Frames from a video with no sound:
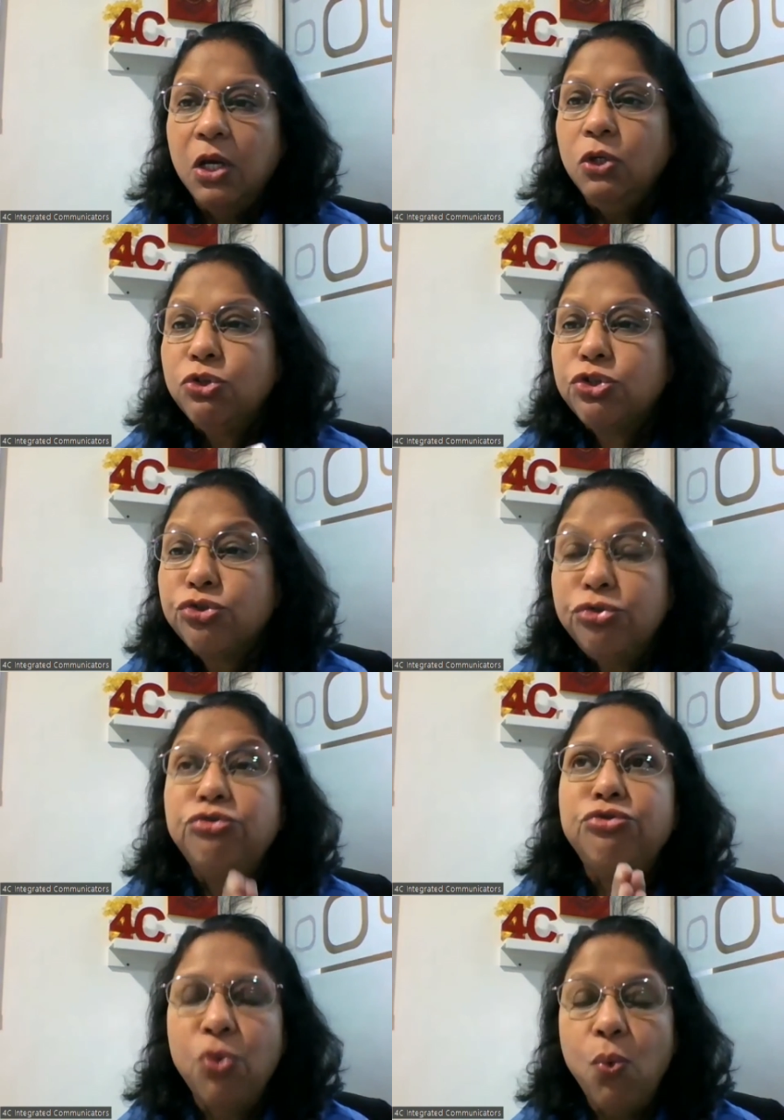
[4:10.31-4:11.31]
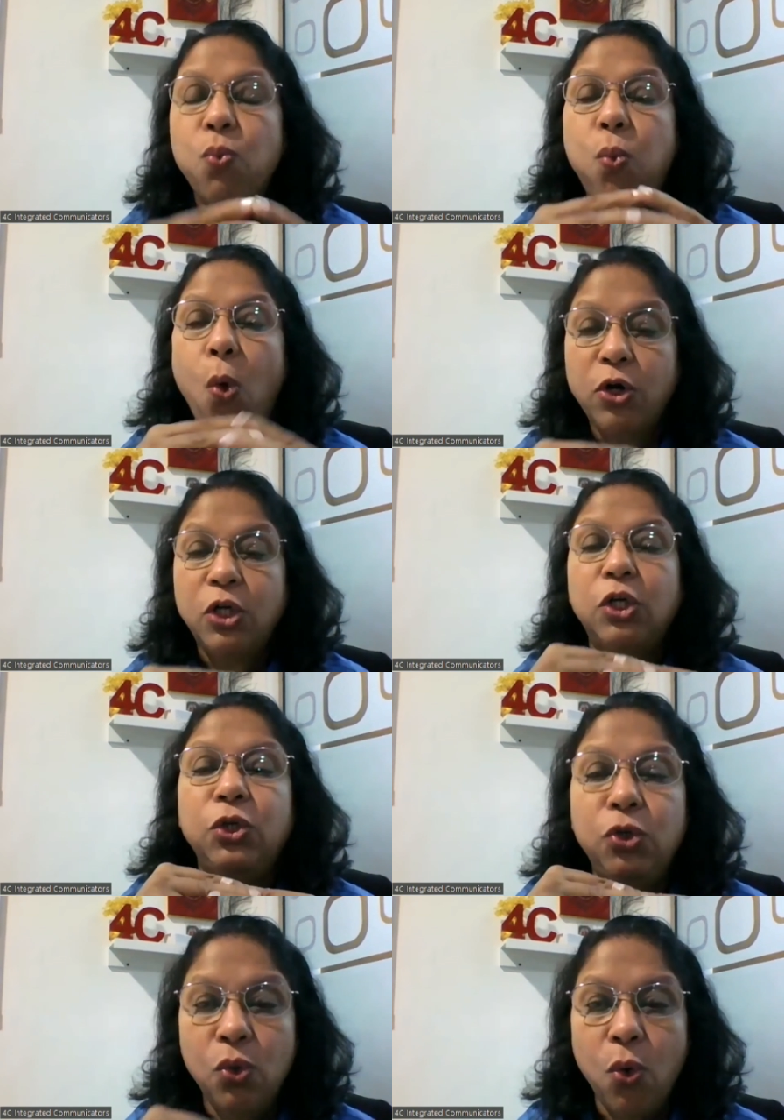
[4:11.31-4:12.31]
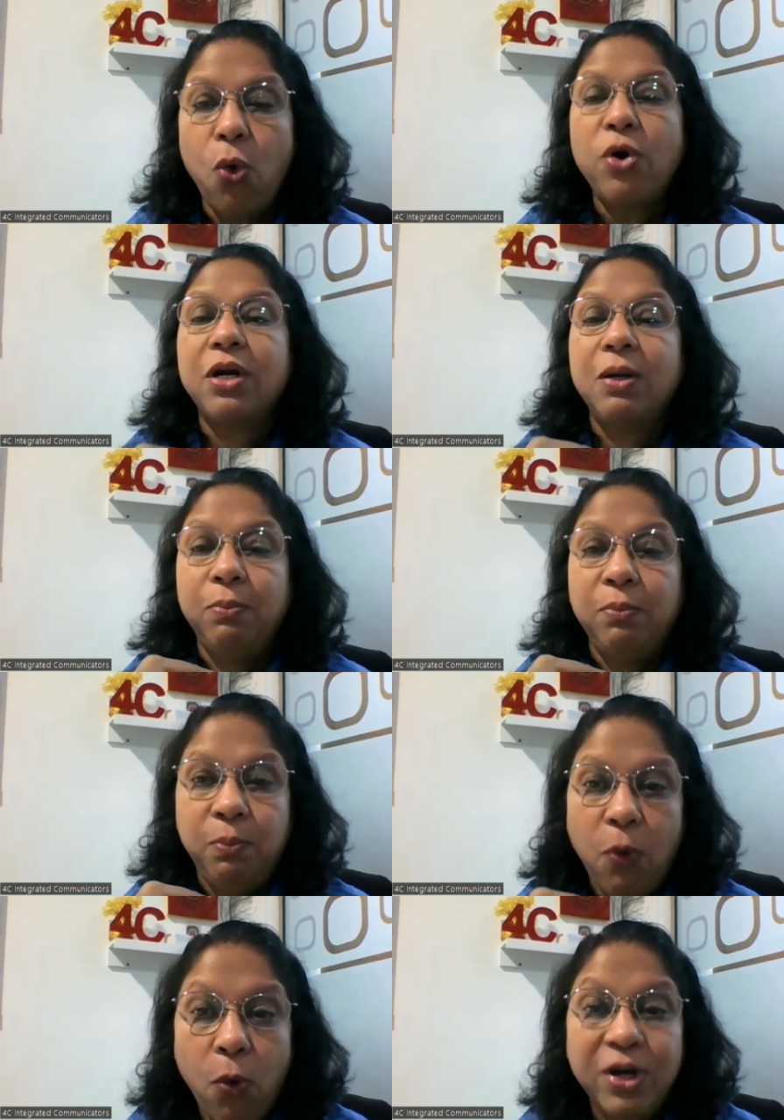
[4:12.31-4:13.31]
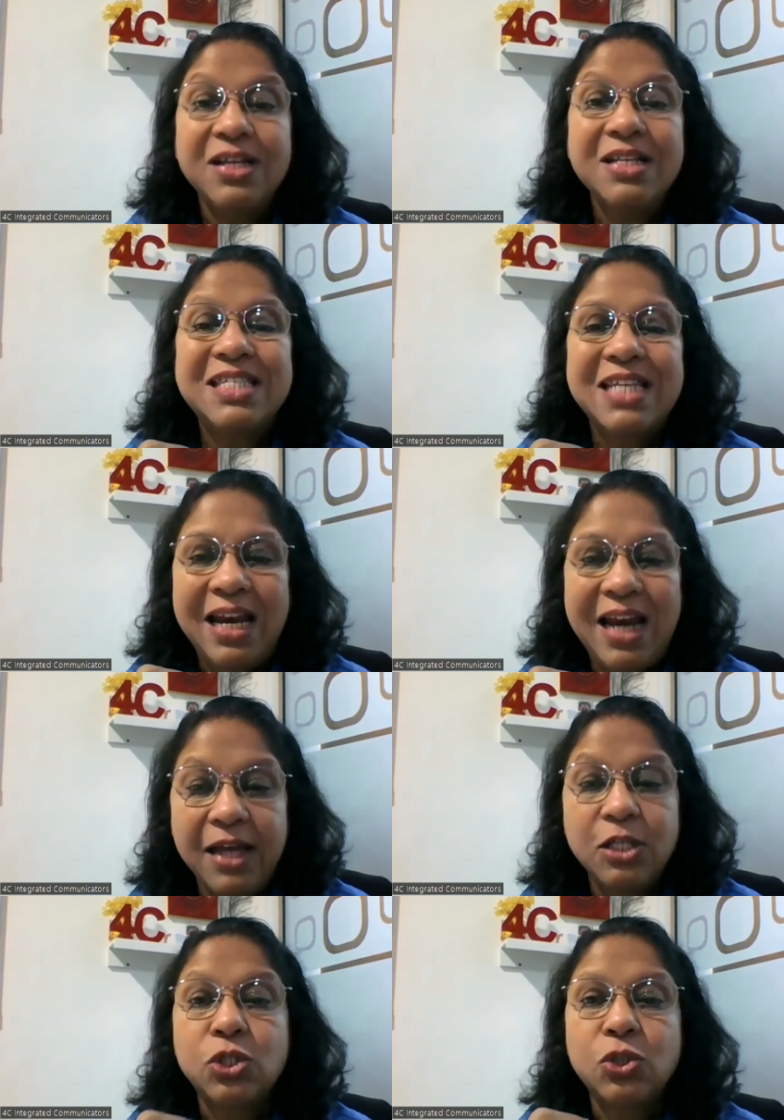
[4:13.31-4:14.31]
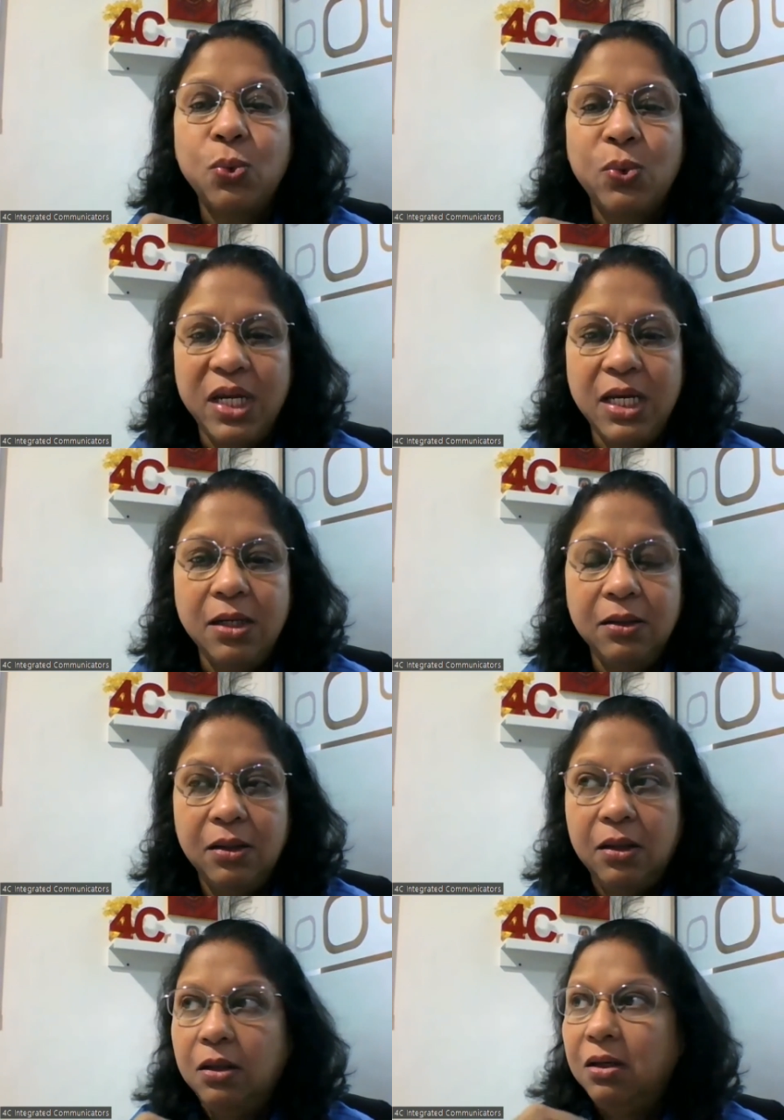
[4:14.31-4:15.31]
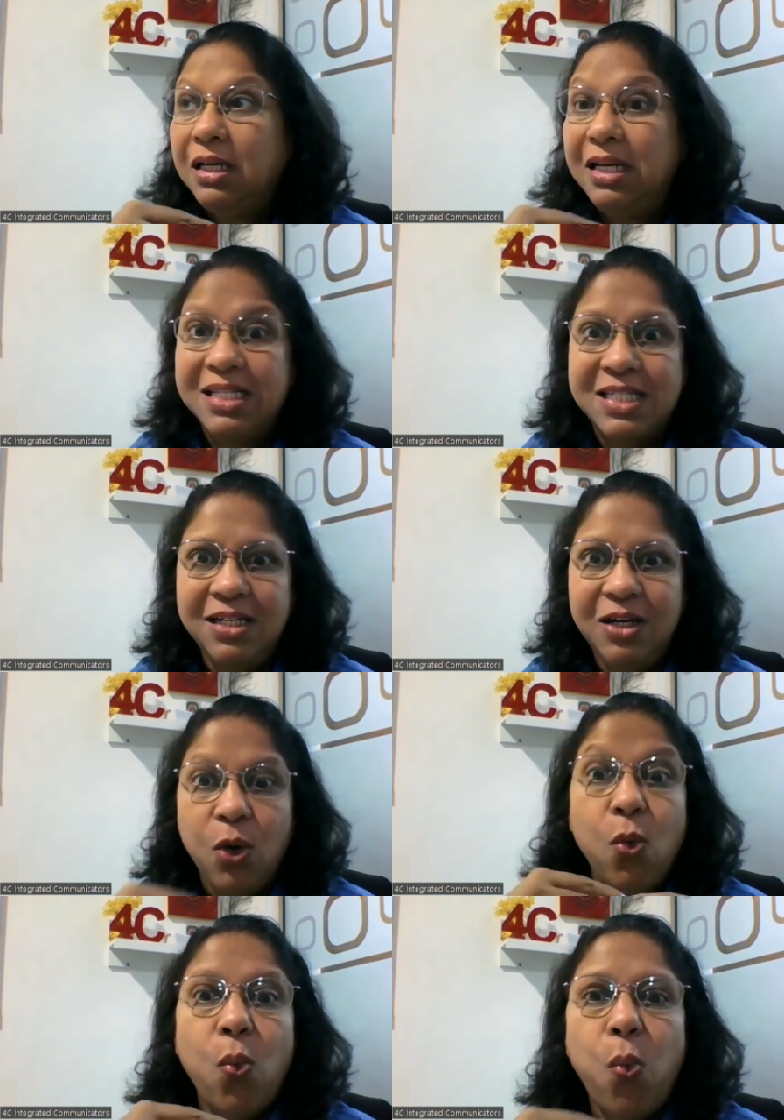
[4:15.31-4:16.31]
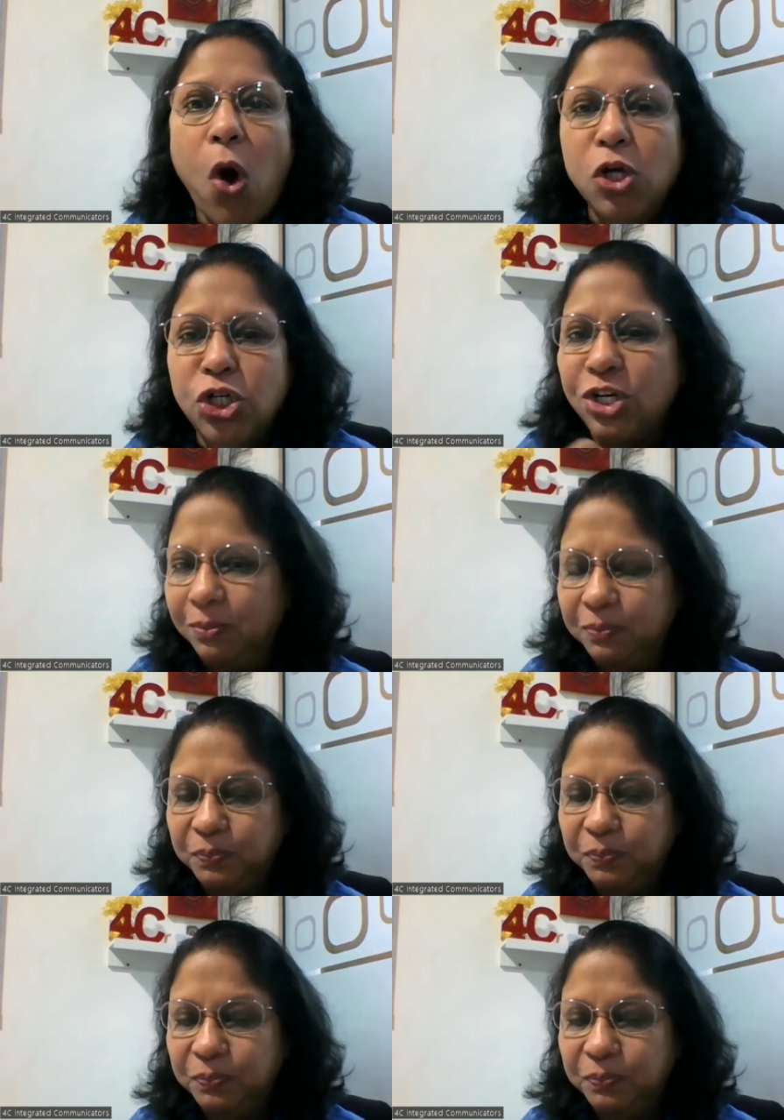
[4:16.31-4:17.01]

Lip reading: You should know what your audience likes to read, listen, watch.